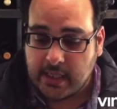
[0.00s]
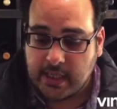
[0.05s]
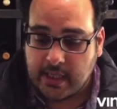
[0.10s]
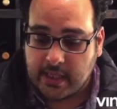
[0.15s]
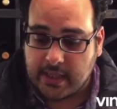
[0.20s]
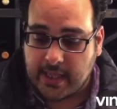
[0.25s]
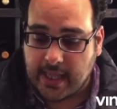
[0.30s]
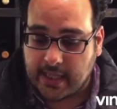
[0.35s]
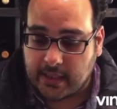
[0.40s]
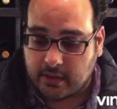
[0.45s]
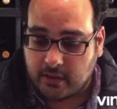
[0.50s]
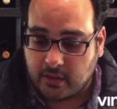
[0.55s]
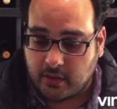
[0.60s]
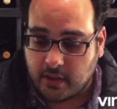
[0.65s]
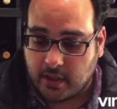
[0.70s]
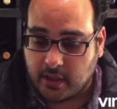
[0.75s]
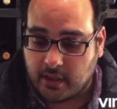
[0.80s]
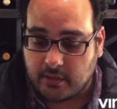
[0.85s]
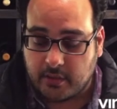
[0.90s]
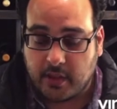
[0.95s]
that
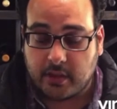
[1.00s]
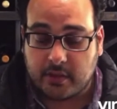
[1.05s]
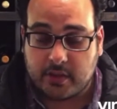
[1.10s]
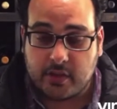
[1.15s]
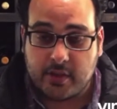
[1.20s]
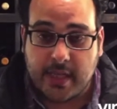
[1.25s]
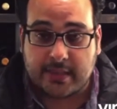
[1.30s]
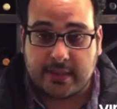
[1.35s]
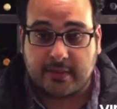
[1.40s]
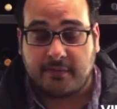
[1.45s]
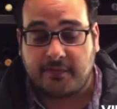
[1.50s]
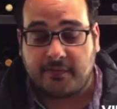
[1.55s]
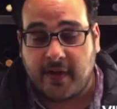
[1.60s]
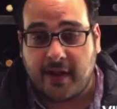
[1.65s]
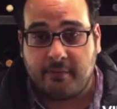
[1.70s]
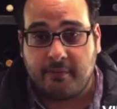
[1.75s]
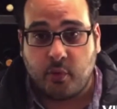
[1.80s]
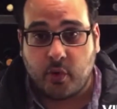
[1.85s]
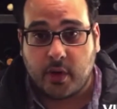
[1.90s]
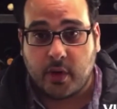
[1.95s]
the, the 2005
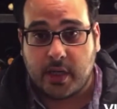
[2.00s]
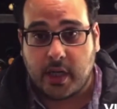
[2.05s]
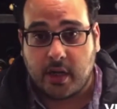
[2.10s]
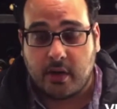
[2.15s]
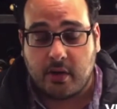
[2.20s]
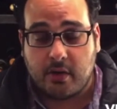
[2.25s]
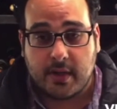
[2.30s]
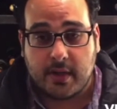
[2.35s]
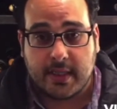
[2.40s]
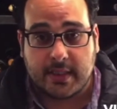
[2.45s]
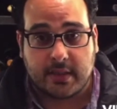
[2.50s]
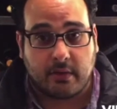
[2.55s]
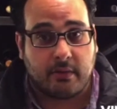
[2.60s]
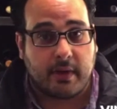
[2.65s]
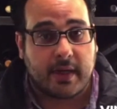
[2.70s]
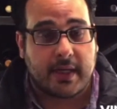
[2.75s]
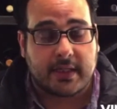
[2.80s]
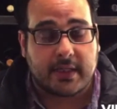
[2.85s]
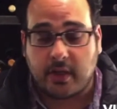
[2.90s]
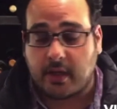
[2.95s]
Bordeaux is already
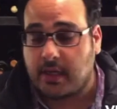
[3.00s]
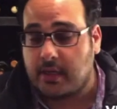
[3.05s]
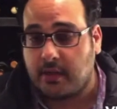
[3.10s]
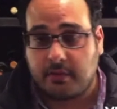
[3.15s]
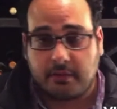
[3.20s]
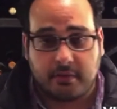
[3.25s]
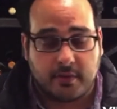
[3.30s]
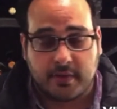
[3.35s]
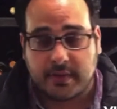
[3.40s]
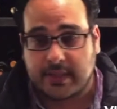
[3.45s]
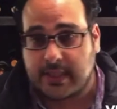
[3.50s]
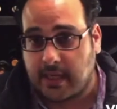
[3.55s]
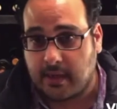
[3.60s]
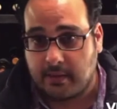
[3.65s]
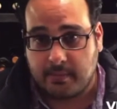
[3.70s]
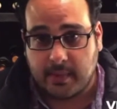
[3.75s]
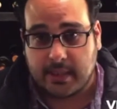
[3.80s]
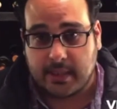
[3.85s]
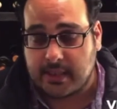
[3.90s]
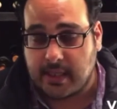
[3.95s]
starting to throw sediment.